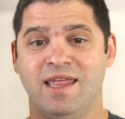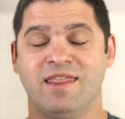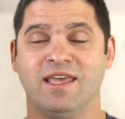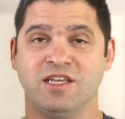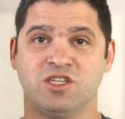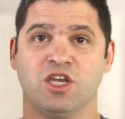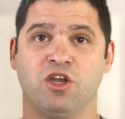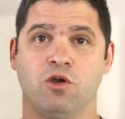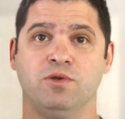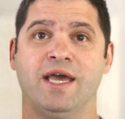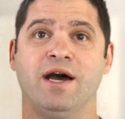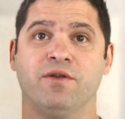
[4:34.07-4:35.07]
things can go
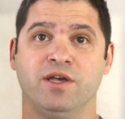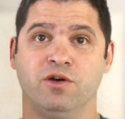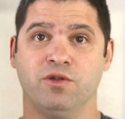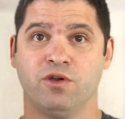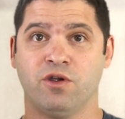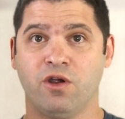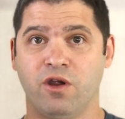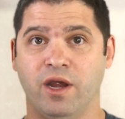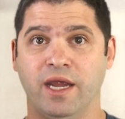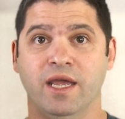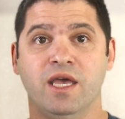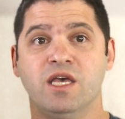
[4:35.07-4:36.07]
downhill in a hurry.